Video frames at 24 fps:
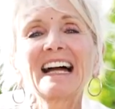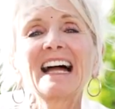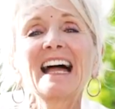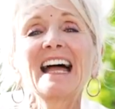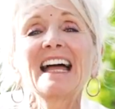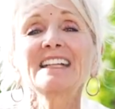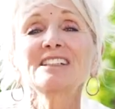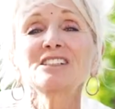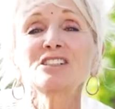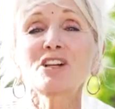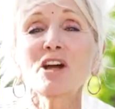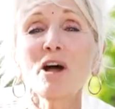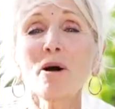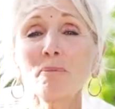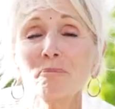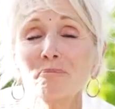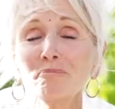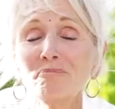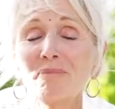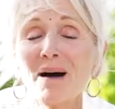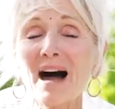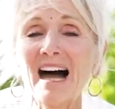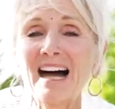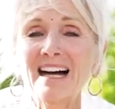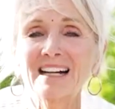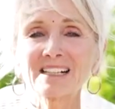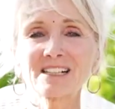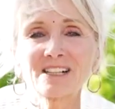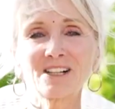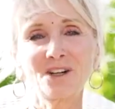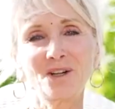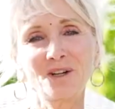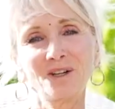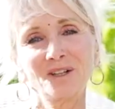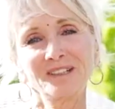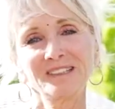and come back
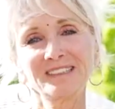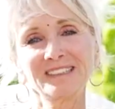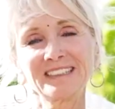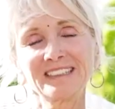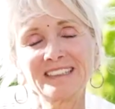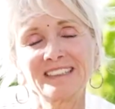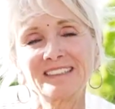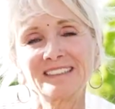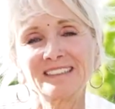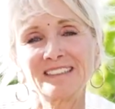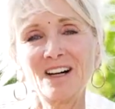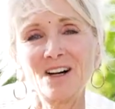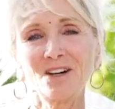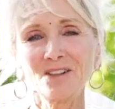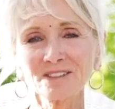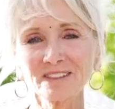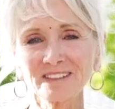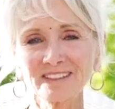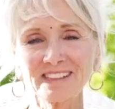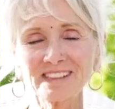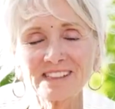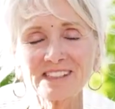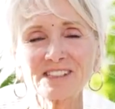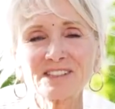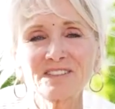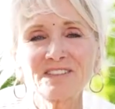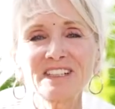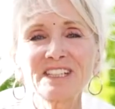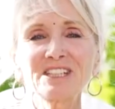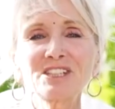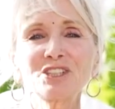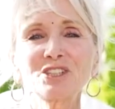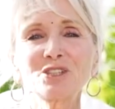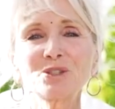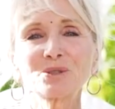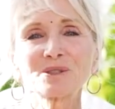on this
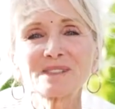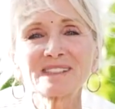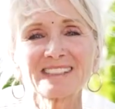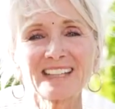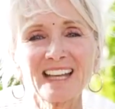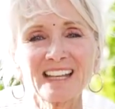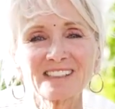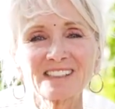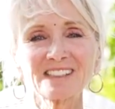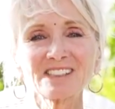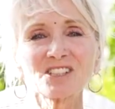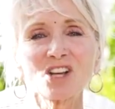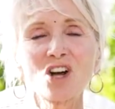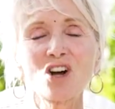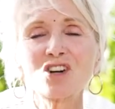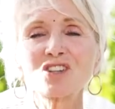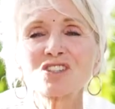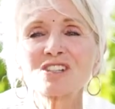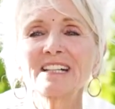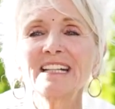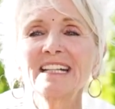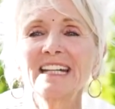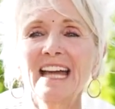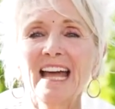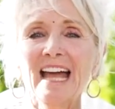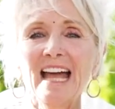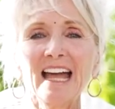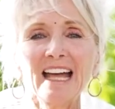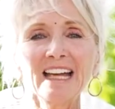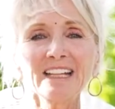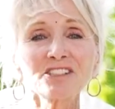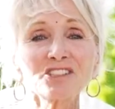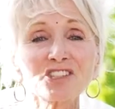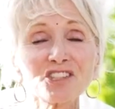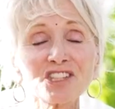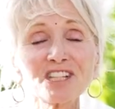video satsang
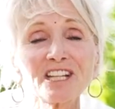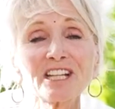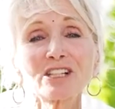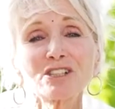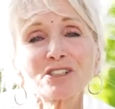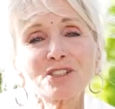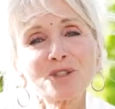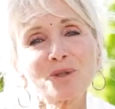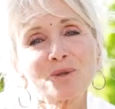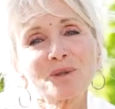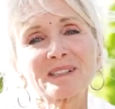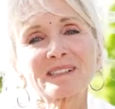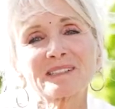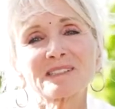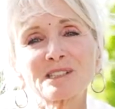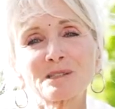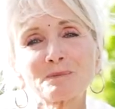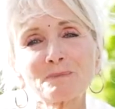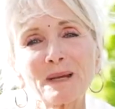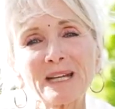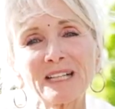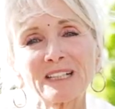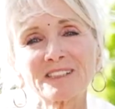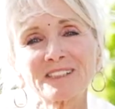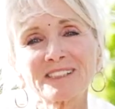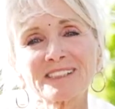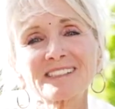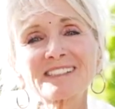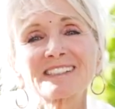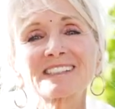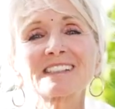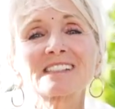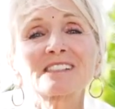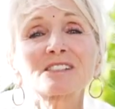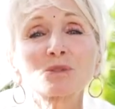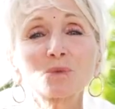and share your
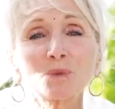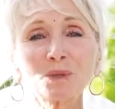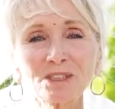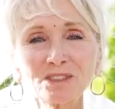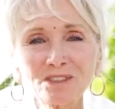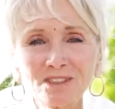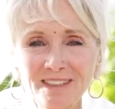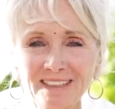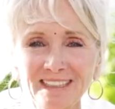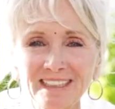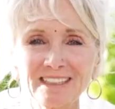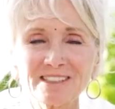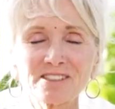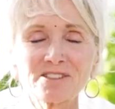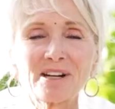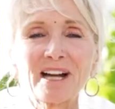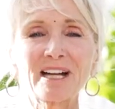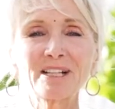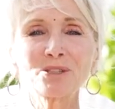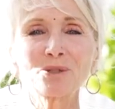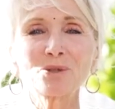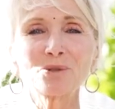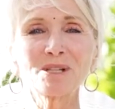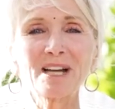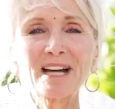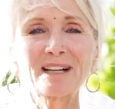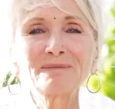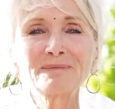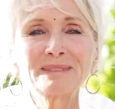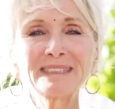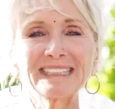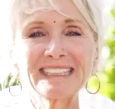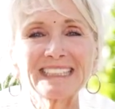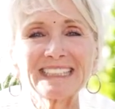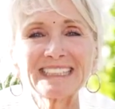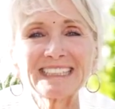experiences with the Nidra Yoga
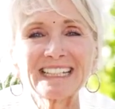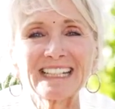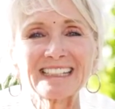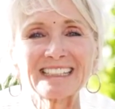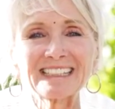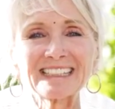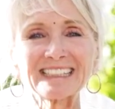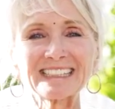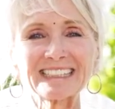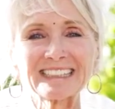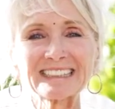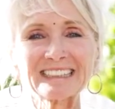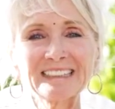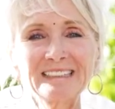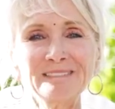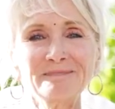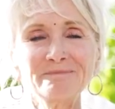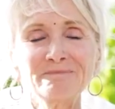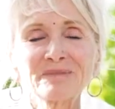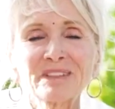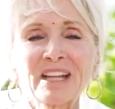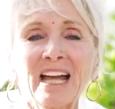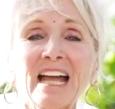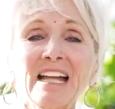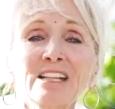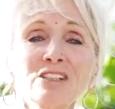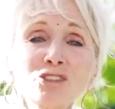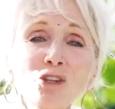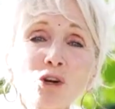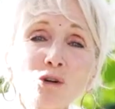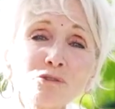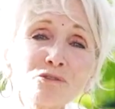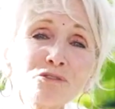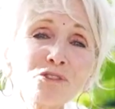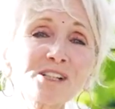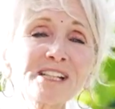meditation. And
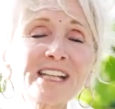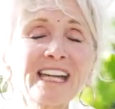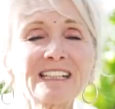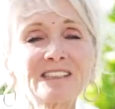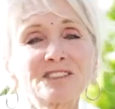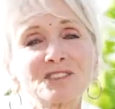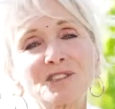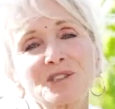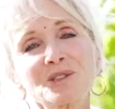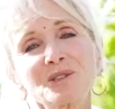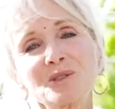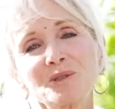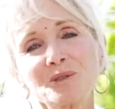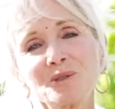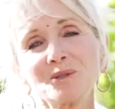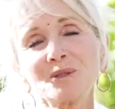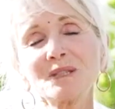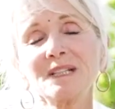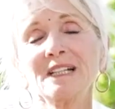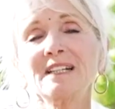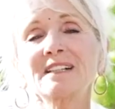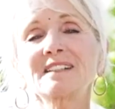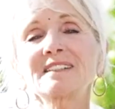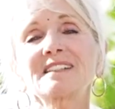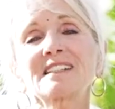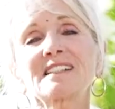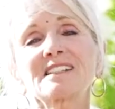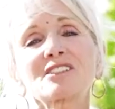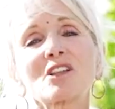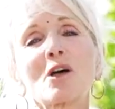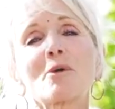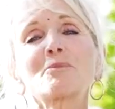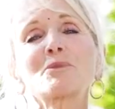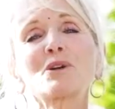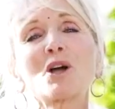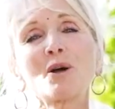don't forget to do this
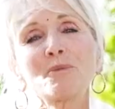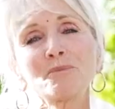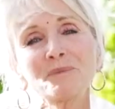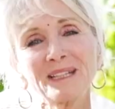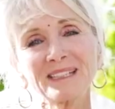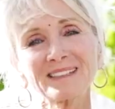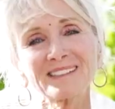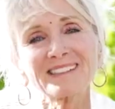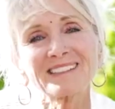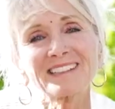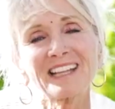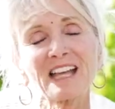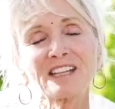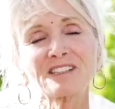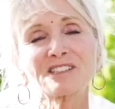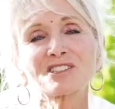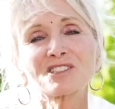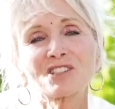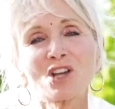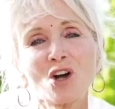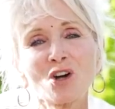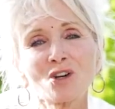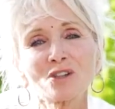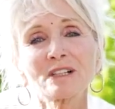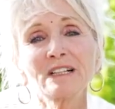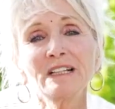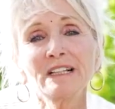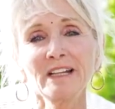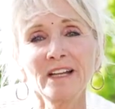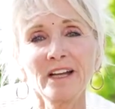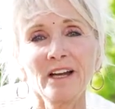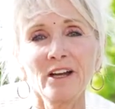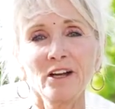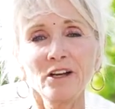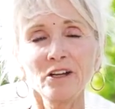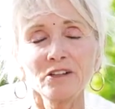upcoming satsang
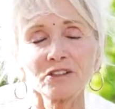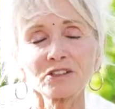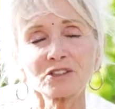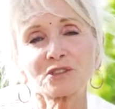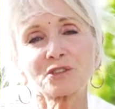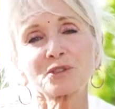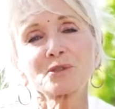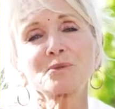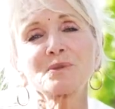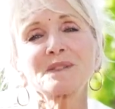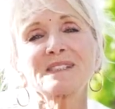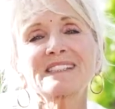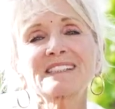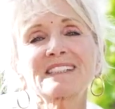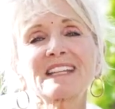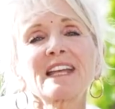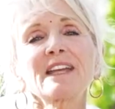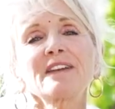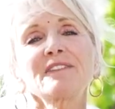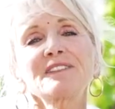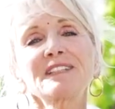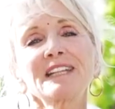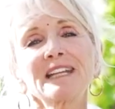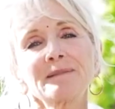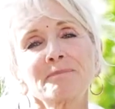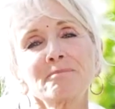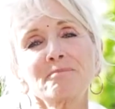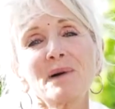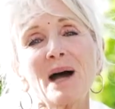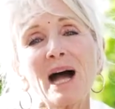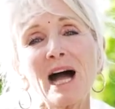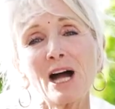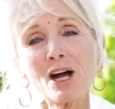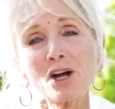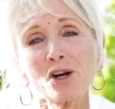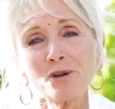to receive the
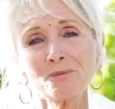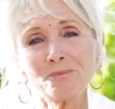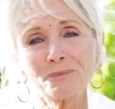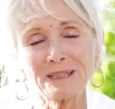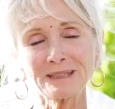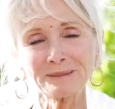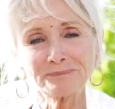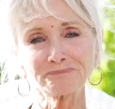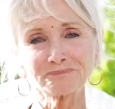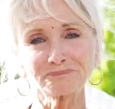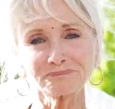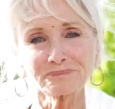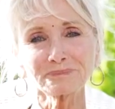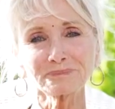empowerment